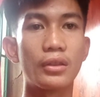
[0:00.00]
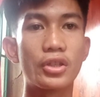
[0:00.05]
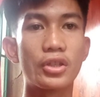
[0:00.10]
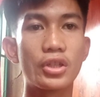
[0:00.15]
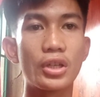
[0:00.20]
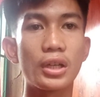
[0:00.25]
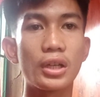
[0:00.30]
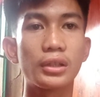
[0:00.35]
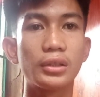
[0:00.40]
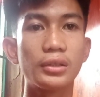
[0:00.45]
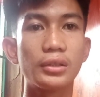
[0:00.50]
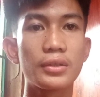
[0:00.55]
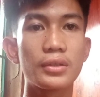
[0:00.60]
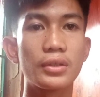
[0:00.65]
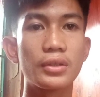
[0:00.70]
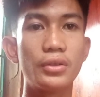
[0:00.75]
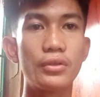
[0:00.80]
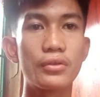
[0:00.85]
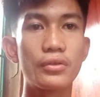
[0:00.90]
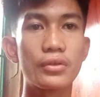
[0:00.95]
The
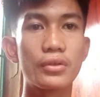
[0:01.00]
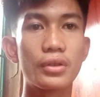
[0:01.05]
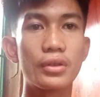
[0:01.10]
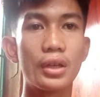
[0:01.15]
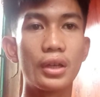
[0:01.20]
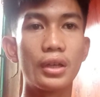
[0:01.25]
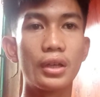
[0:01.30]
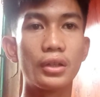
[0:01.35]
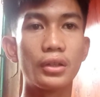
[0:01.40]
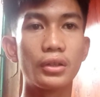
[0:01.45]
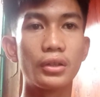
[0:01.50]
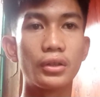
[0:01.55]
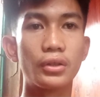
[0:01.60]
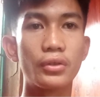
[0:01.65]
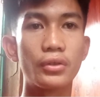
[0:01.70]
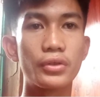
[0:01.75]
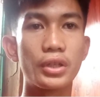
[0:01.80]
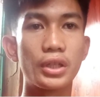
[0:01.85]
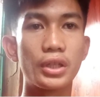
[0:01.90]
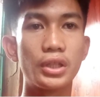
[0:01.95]
shackles used
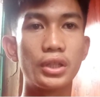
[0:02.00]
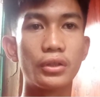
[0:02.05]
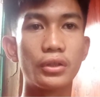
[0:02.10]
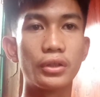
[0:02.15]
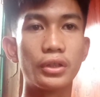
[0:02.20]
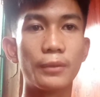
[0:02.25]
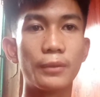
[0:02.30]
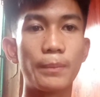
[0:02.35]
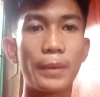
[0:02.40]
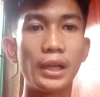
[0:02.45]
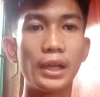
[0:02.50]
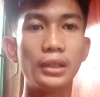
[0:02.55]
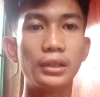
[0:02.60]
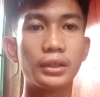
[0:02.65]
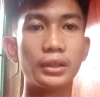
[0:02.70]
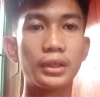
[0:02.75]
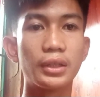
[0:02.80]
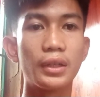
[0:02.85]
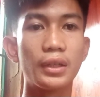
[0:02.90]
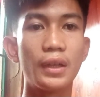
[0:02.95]
to secure the
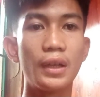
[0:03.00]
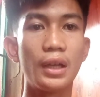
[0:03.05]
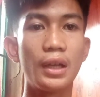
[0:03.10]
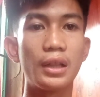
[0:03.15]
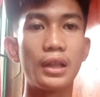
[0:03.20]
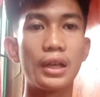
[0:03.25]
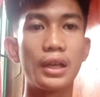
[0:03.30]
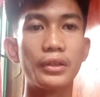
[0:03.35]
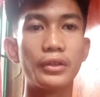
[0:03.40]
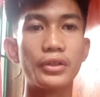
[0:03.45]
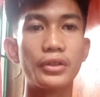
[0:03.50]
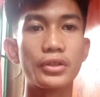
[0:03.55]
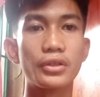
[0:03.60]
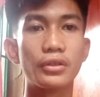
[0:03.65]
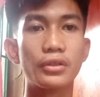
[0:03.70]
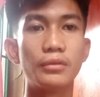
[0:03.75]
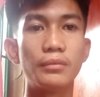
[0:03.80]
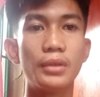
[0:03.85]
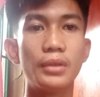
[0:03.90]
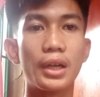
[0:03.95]
pilot ladder
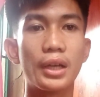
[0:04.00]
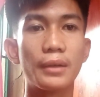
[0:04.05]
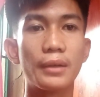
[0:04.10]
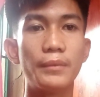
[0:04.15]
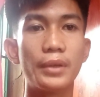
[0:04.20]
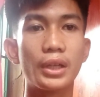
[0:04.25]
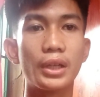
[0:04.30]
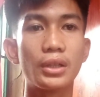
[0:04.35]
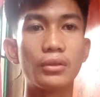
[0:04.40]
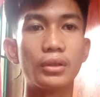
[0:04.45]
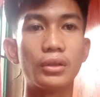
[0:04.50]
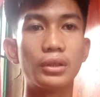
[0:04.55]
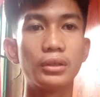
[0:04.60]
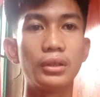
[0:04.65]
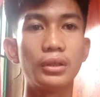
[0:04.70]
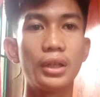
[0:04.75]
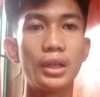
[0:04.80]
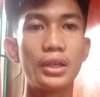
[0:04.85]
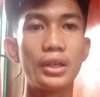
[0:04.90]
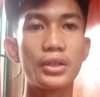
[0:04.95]
should have
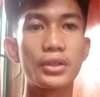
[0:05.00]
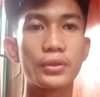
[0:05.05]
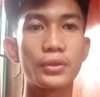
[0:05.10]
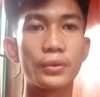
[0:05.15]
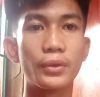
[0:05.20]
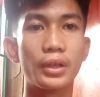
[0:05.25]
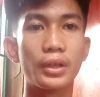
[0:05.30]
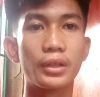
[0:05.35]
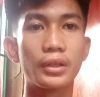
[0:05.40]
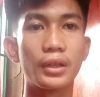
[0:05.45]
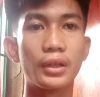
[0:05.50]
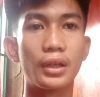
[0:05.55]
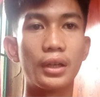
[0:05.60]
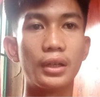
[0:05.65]
equal strength